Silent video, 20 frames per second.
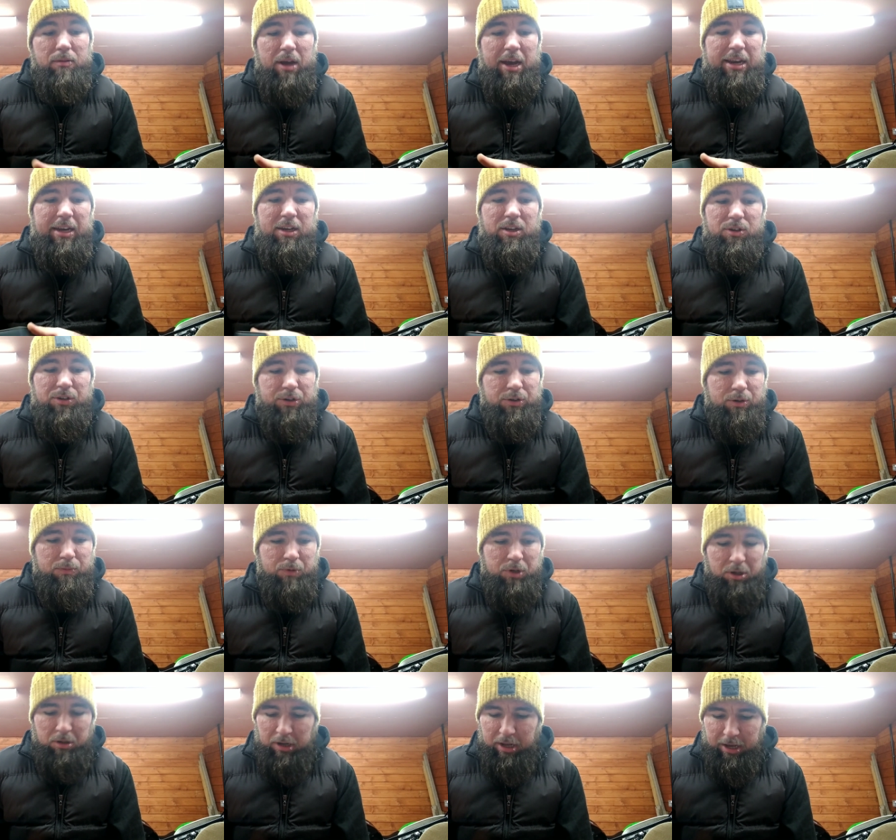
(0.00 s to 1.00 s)
Any
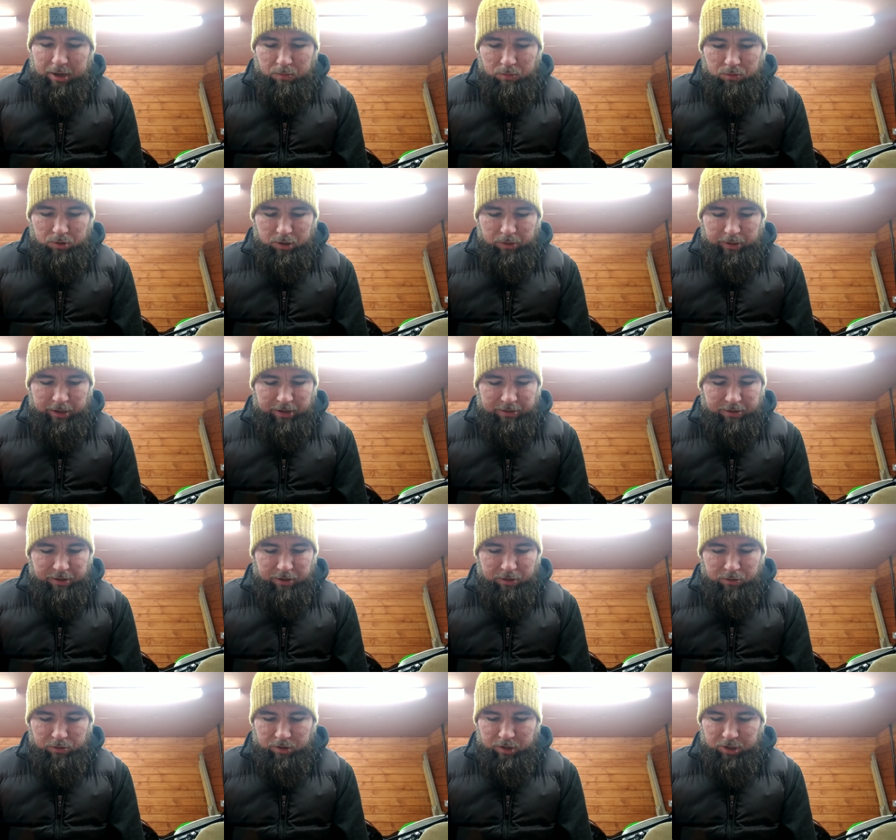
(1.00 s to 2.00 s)
description, it will do anything.
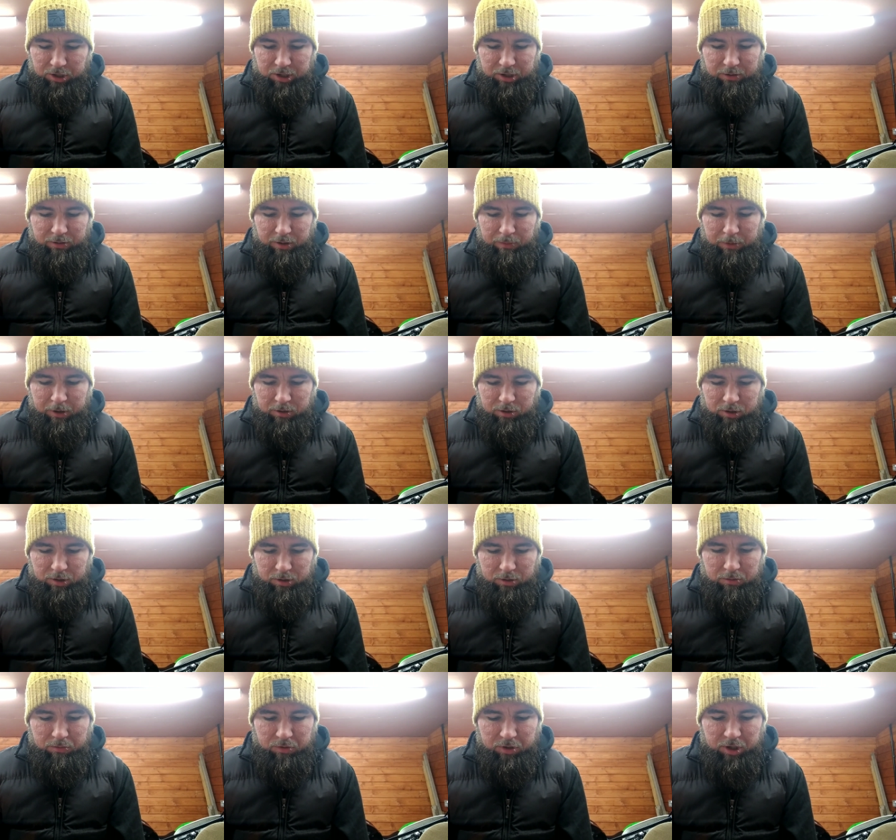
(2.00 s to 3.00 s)
Not necessarily
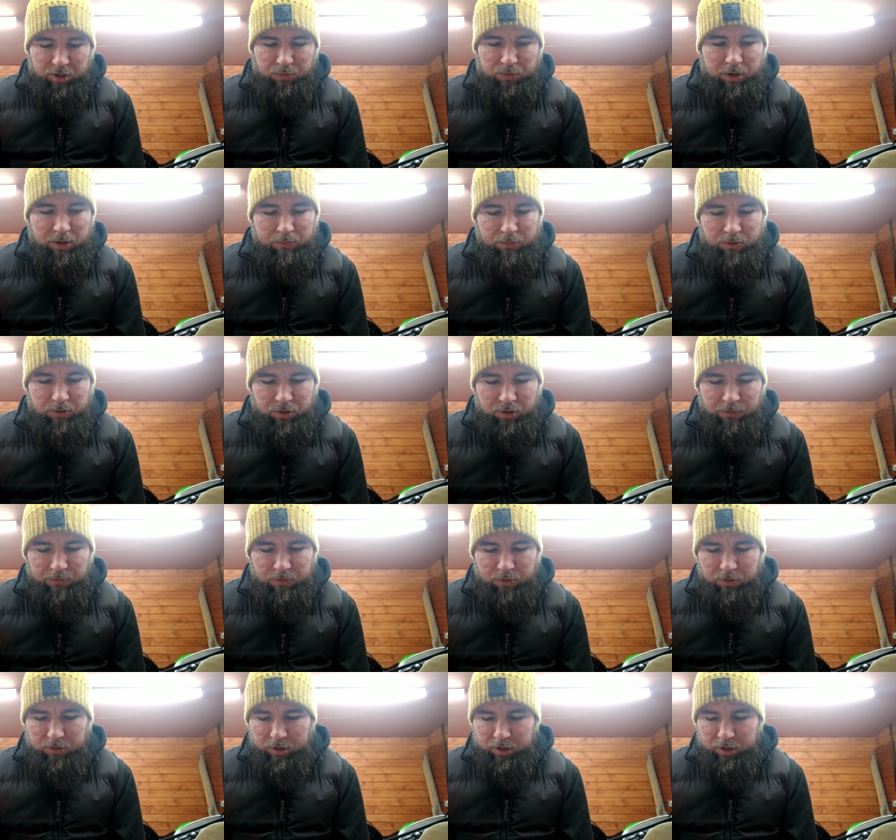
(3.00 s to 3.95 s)
motorcycles, that's what I'm using it for.